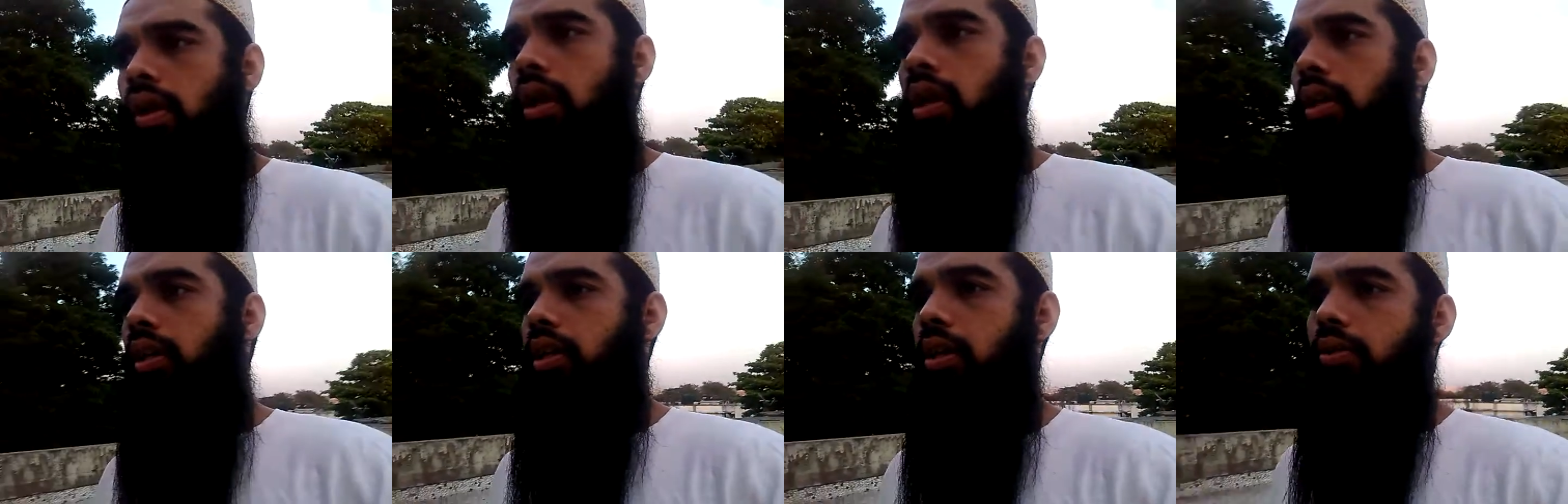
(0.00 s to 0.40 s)

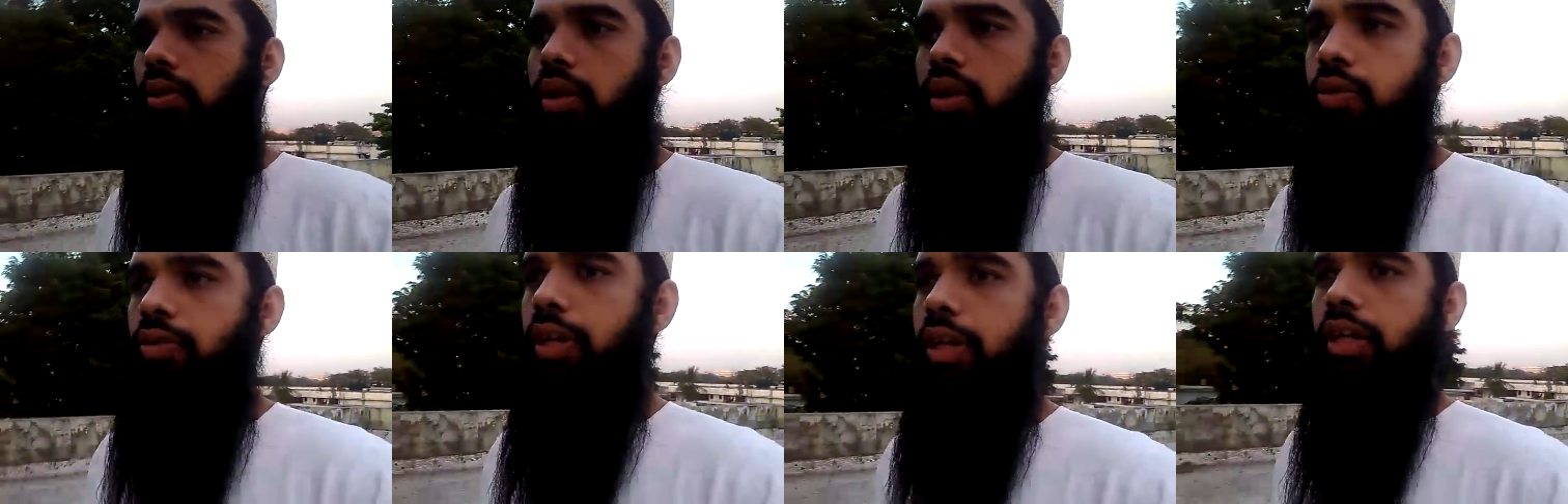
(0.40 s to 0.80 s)
and they
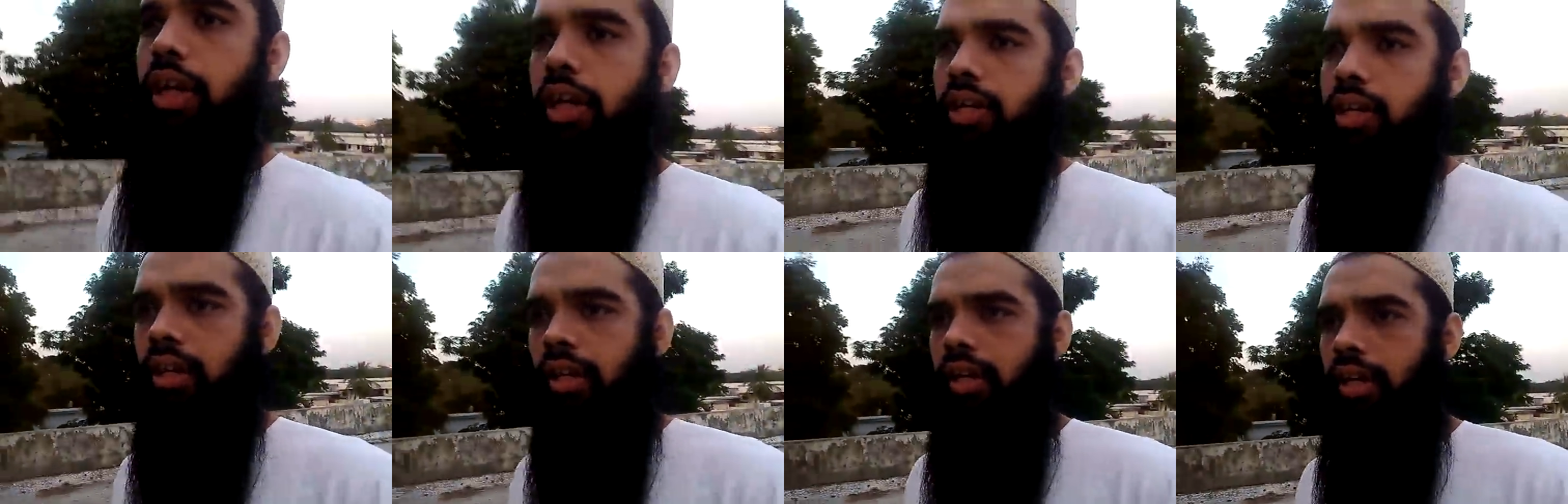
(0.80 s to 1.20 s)
were very
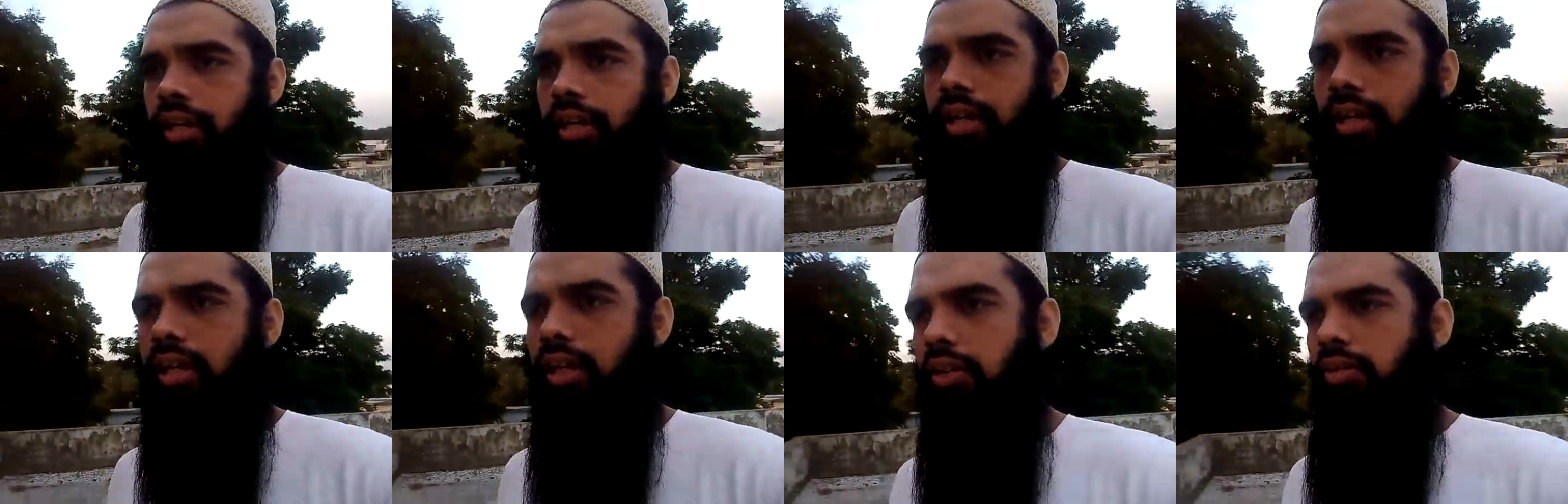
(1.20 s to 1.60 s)

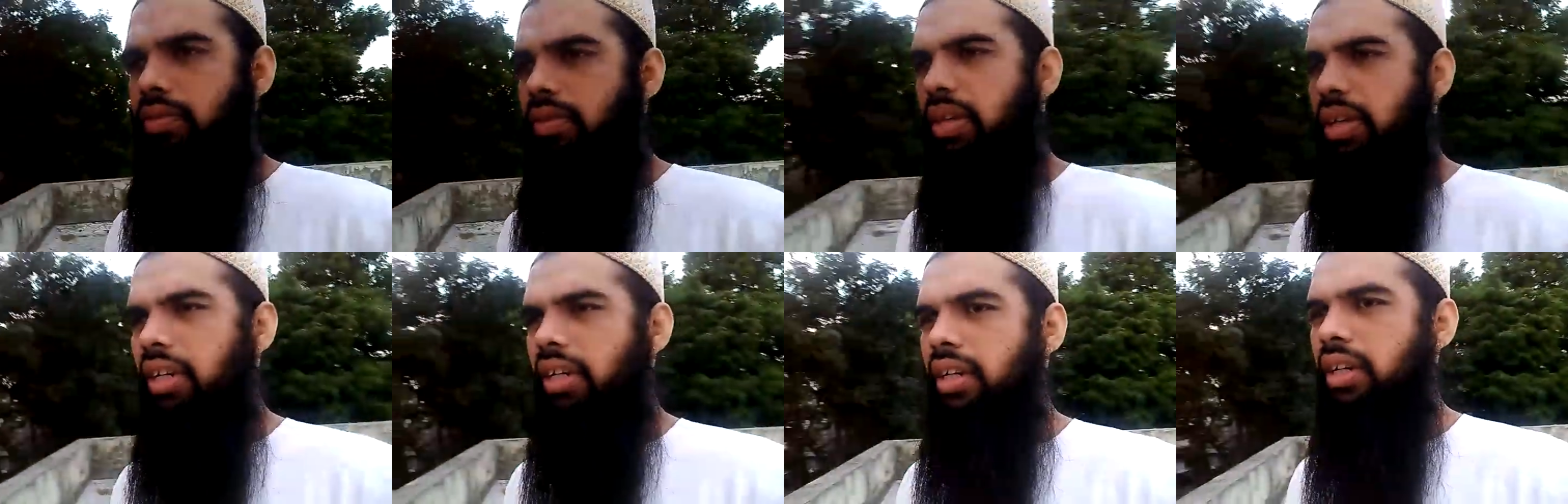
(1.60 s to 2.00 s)
unrelenting and
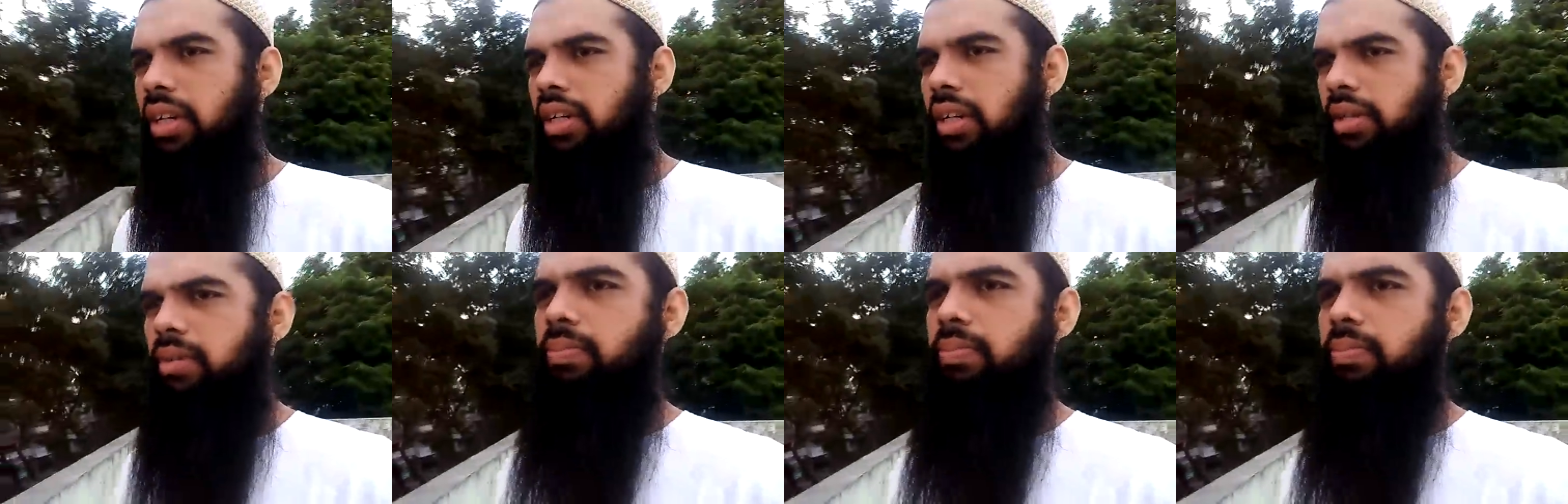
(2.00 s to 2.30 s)
very.